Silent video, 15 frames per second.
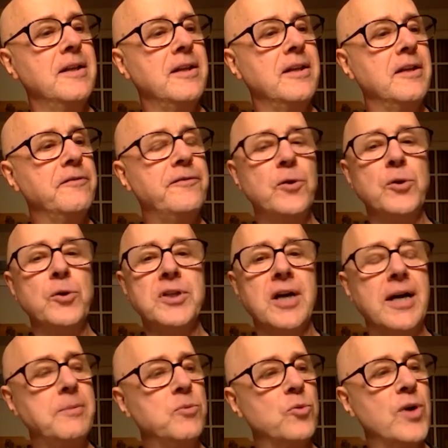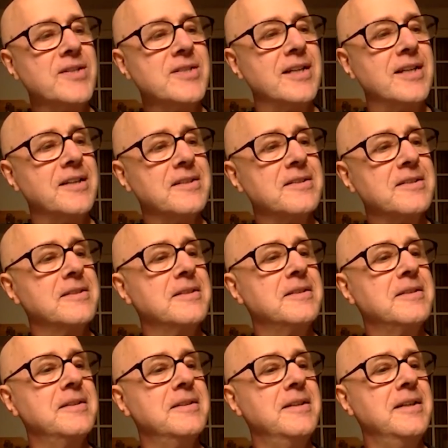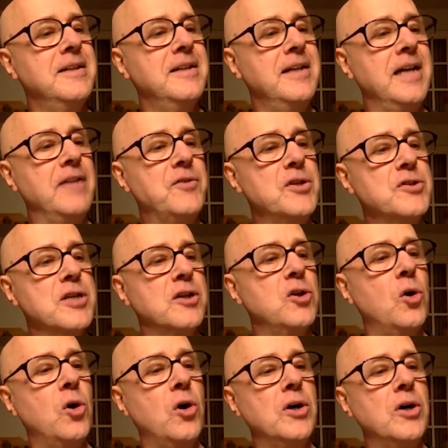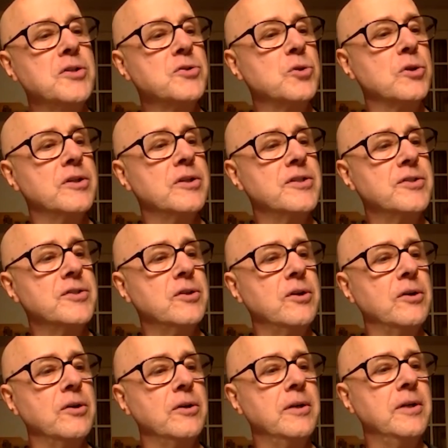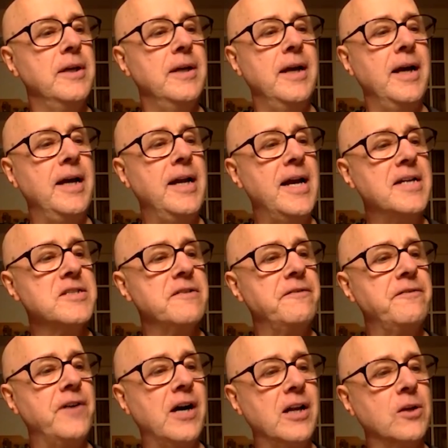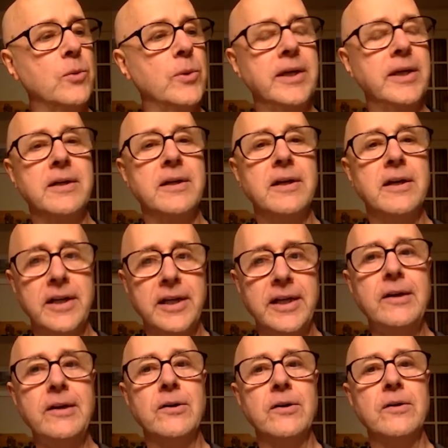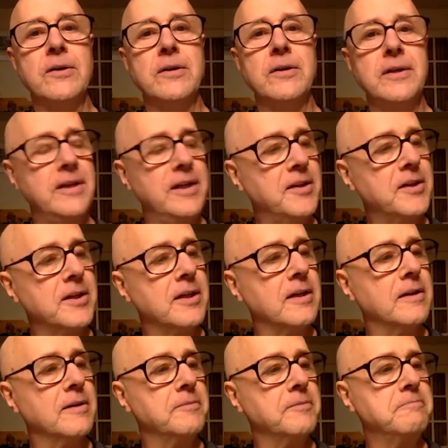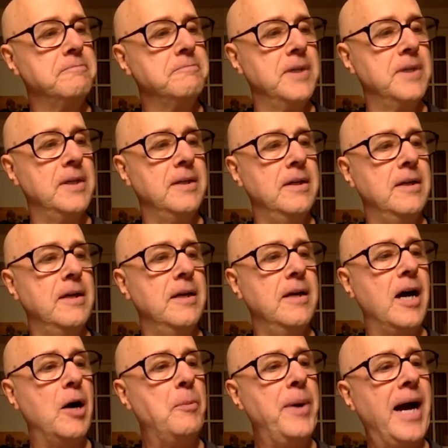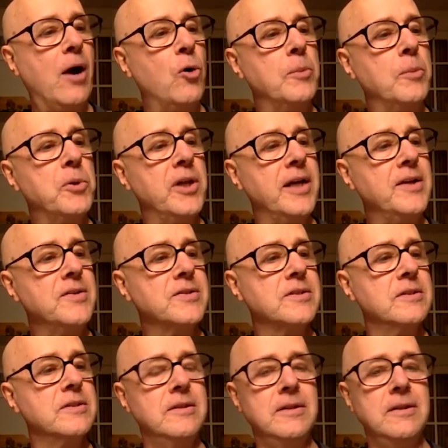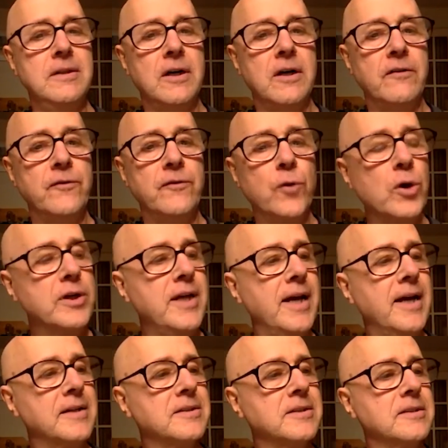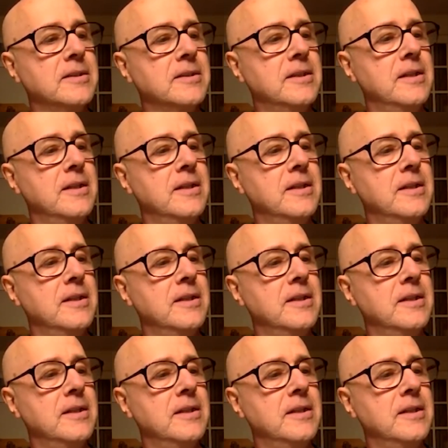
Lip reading: than full-time residents. If there's a cause or concern, it has a following, an ear in Ithaca. A power place, a vortex,